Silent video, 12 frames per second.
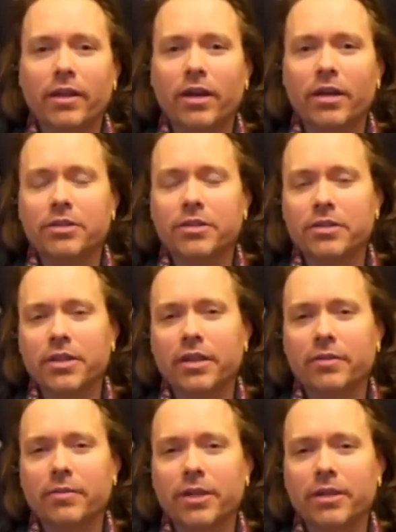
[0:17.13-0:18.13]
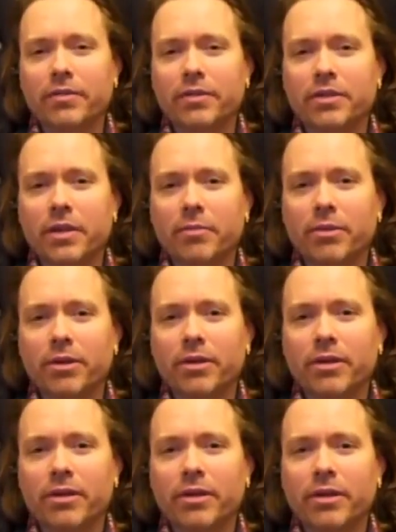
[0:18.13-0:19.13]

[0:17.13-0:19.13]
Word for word: they launch the second week of December.